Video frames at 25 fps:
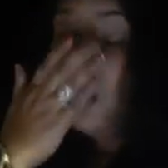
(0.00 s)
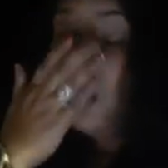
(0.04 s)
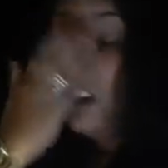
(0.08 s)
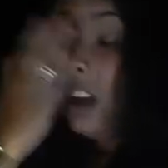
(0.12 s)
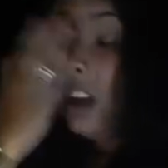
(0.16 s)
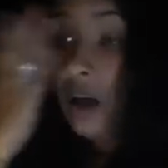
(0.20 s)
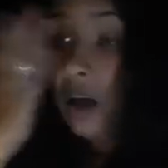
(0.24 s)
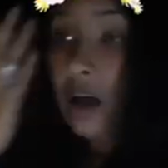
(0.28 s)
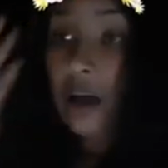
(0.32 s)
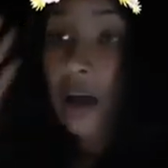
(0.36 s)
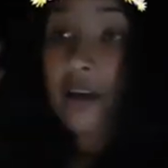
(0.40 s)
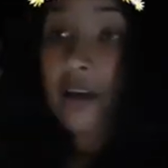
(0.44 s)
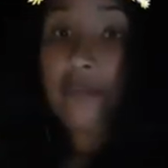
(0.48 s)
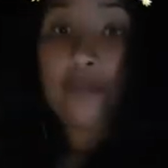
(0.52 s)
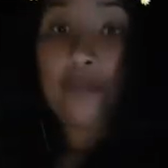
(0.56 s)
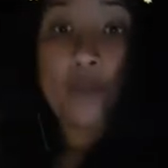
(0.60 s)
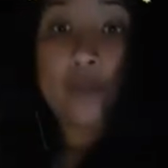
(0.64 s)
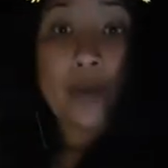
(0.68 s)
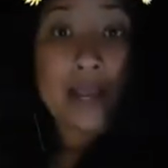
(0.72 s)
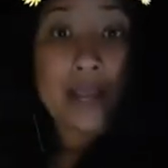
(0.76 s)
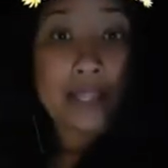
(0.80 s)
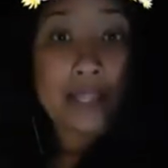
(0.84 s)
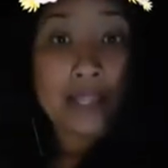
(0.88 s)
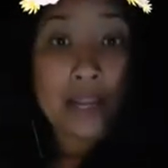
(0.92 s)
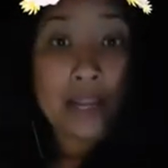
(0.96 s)
of
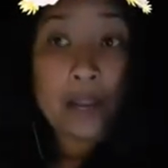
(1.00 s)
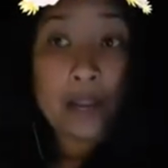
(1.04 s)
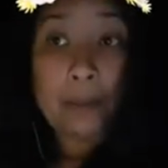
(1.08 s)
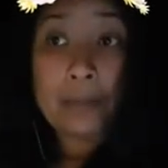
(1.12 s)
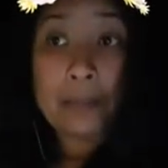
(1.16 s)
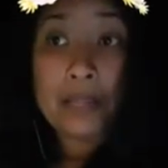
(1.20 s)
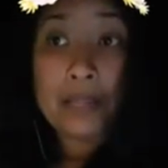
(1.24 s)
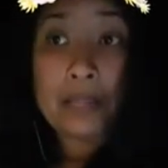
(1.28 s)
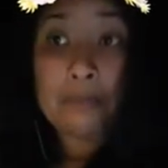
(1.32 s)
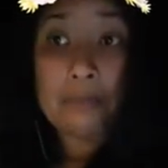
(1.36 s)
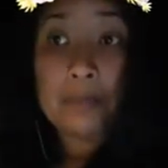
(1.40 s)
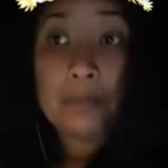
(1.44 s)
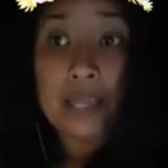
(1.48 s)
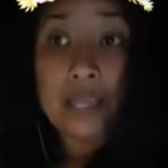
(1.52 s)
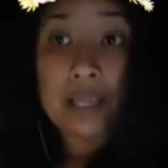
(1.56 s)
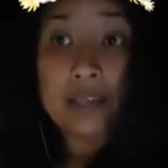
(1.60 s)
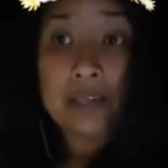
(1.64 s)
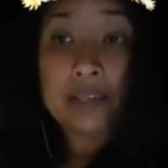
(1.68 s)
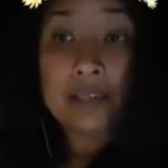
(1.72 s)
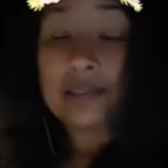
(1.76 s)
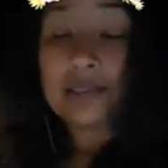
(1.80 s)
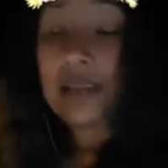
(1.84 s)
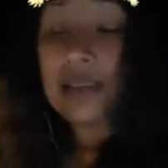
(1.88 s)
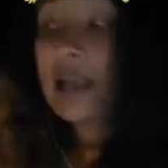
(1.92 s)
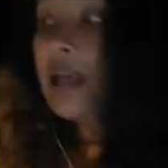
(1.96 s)
where the Airbnb
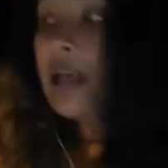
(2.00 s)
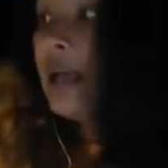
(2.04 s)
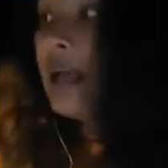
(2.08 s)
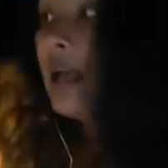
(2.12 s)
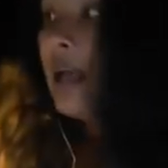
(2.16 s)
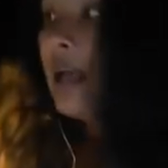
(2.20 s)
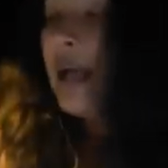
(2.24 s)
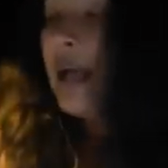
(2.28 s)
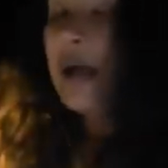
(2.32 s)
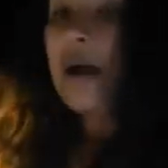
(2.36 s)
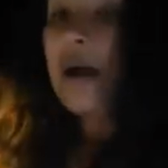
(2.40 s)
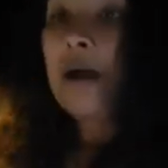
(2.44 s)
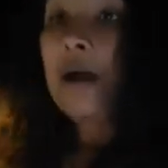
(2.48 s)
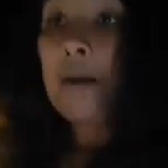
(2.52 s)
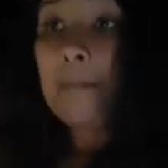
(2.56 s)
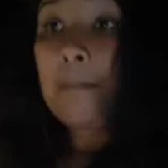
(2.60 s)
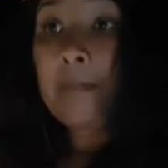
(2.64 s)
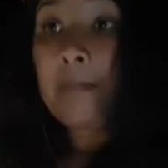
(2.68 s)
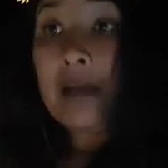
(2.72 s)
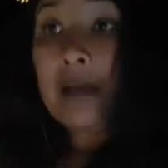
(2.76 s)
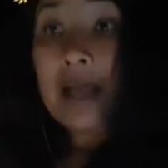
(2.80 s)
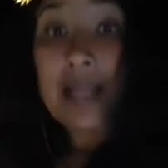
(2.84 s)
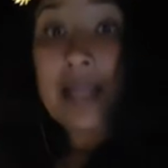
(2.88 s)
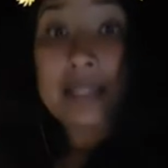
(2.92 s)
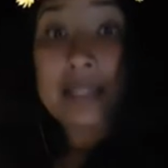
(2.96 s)
is,
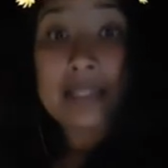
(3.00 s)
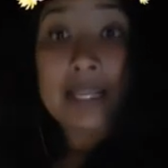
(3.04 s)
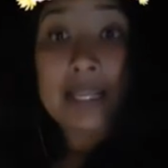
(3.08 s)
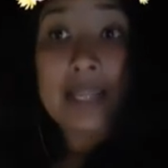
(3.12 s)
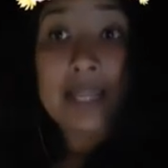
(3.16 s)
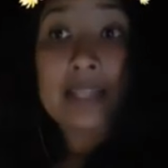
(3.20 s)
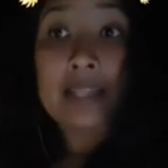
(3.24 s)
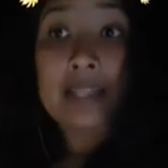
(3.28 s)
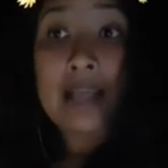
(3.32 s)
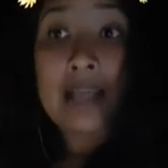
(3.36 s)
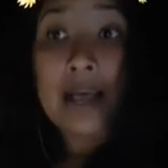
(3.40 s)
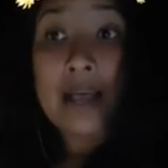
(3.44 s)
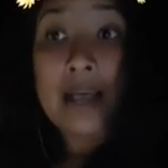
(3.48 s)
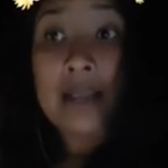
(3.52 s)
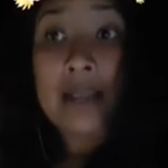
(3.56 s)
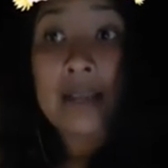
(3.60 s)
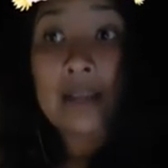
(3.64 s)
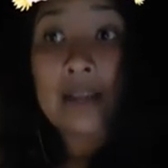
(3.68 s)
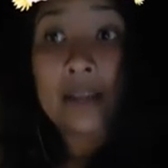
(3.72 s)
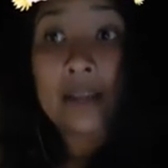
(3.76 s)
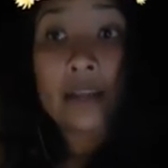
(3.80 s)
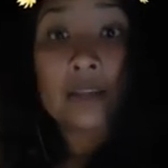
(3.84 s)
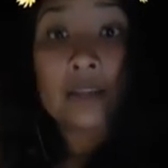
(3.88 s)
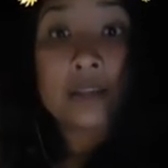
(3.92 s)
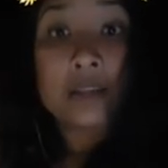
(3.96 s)
and then I
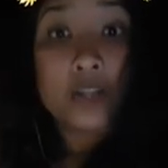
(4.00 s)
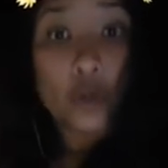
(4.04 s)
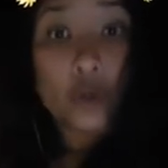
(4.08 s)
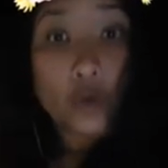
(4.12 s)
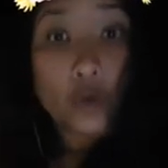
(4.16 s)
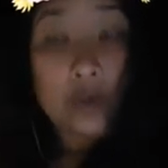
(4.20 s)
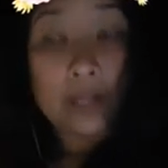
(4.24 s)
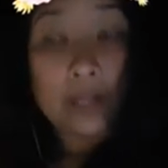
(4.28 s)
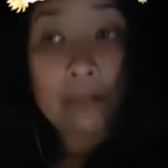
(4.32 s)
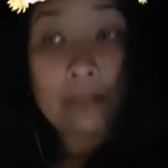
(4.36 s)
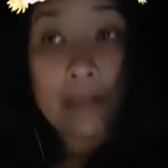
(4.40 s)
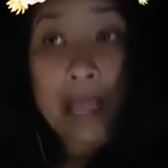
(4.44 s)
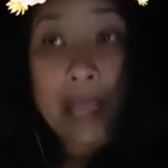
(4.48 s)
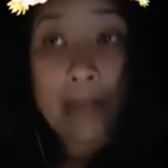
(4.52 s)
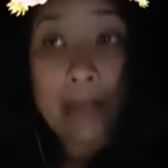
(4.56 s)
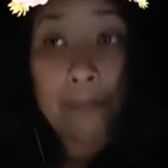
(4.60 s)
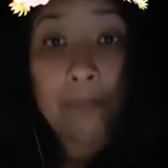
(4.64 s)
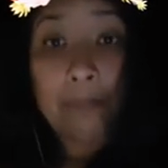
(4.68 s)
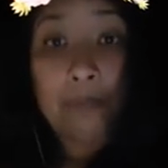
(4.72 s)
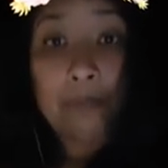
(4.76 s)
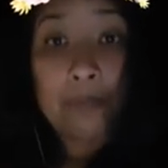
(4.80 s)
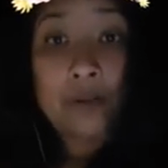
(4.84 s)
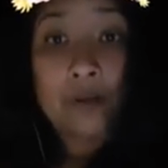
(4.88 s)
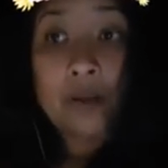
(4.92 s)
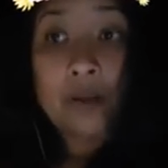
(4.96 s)
Google Map
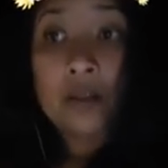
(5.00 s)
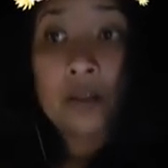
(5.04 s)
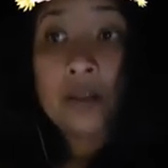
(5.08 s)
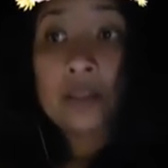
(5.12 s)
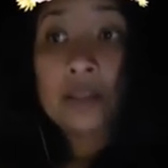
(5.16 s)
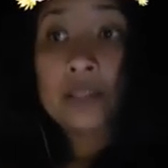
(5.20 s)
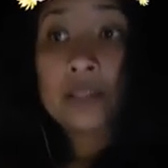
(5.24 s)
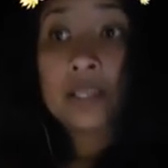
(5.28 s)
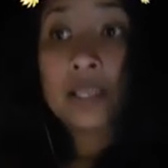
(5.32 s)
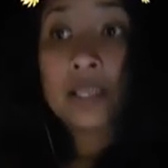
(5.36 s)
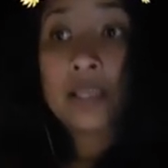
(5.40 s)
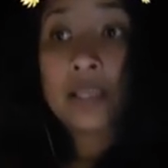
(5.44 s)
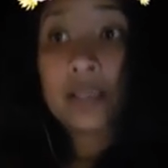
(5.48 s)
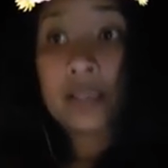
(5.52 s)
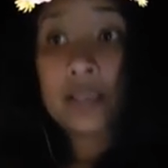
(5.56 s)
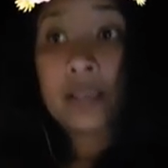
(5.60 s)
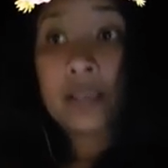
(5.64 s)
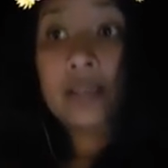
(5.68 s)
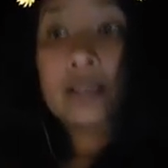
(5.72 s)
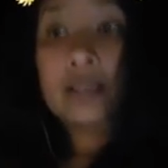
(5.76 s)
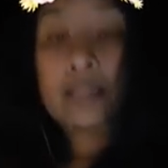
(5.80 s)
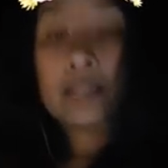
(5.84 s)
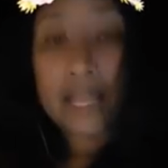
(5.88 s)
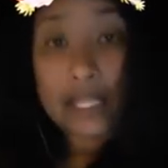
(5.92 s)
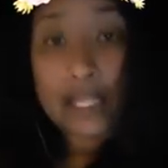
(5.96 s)

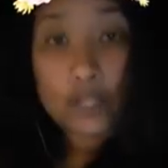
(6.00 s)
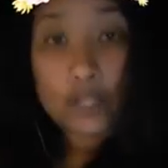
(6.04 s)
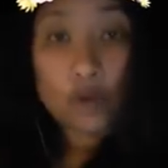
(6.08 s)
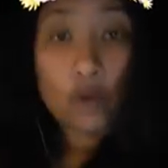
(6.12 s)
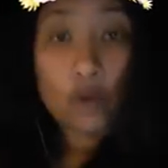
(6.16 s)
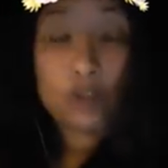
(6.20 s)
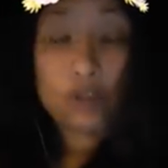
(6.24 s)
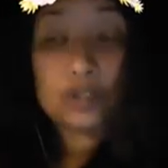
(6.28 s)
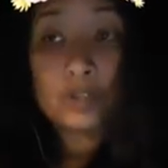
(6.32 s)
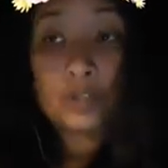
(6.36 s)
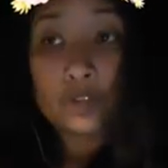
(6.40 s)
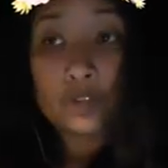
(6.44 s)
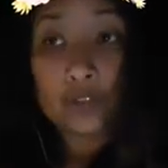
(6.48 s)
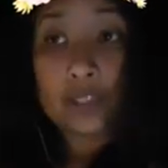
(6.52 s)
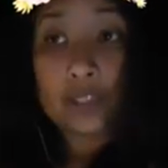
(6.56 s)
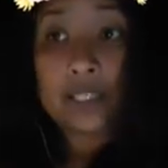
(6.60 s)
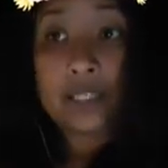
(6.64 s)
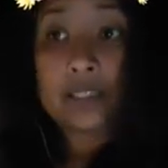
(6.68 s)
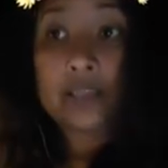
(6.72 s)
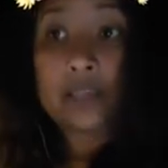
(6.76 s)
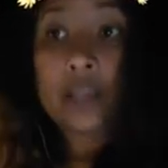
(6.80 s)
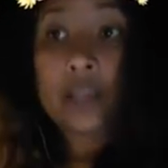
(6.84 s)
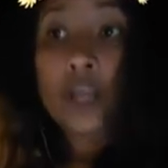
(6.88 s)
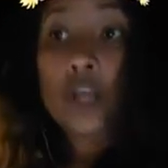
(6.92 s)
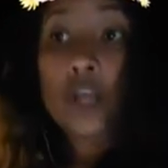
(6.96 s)
that cross street
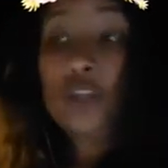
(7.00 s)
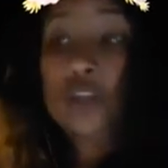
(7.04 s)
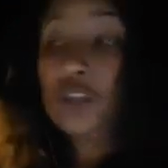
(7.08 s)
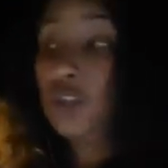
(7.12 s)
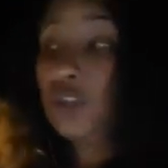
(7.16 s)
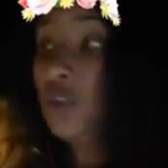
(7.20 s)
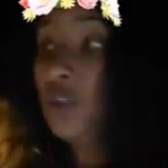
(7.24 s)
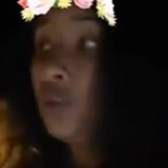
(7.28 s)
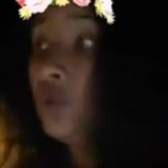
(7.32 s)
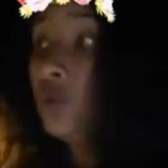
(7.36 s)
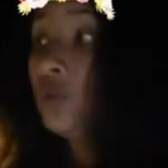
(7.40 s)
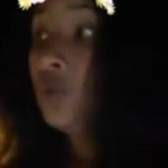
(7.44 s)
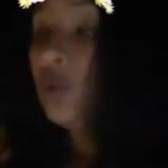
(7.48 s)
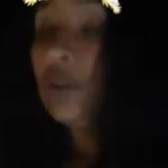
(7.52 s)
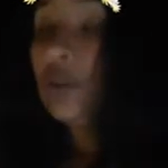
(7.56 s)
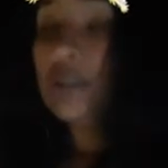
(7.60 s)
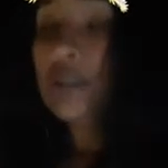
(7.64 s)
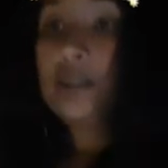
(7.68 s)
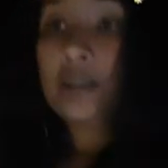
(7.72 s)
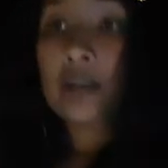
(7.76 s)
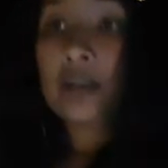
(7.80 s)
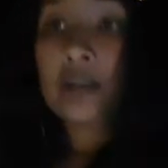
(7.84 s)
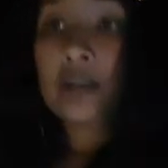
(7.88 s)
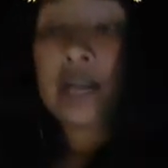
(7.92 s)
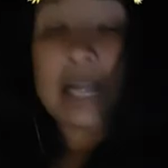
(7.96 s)
to
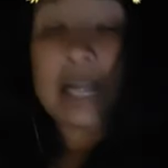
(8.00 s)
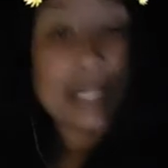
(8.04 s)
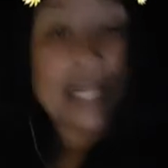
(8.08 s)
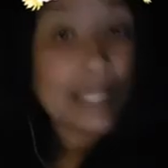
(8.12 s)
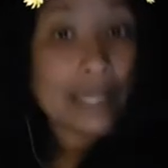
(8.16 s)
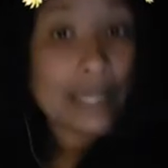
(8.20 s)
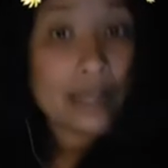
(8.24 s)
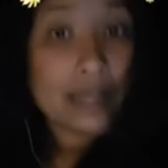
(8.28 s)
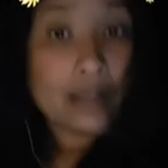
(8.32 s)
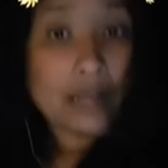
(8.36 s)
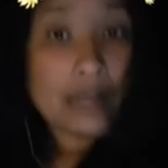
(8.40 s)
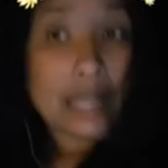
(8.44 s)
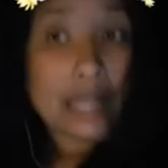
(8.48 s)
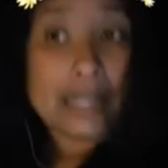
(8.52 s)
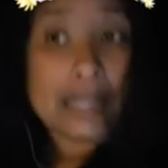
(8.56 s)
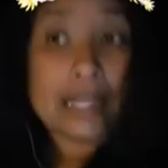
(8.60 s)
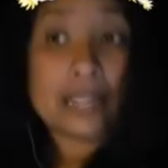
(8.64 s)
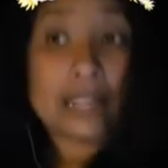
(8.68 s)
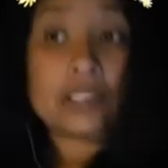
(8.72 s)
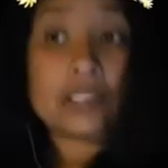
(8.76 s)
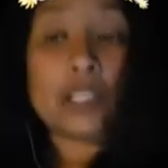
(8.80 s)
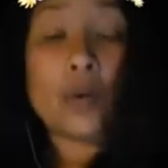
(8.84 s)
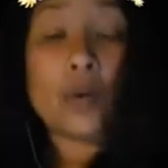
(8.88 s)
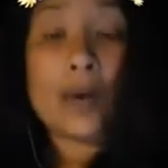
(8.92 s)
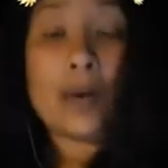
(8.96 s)
the clinic, and
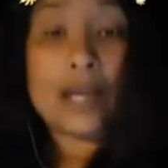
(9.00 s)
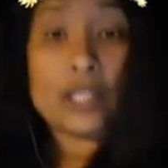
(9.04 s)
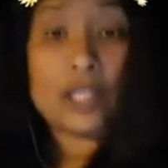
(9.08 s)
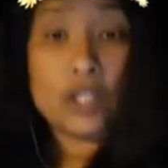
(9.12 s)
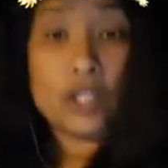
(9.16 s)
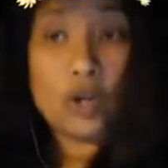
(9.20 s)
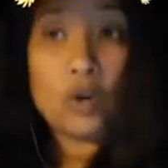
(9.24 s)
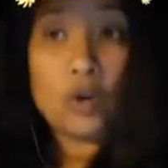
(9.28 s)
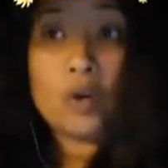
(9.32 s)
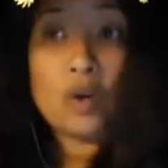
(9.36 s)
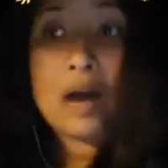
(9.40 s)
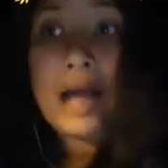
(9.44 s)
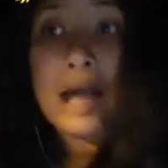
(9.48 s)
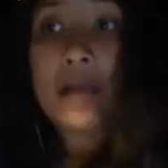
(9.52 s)
that's how I know I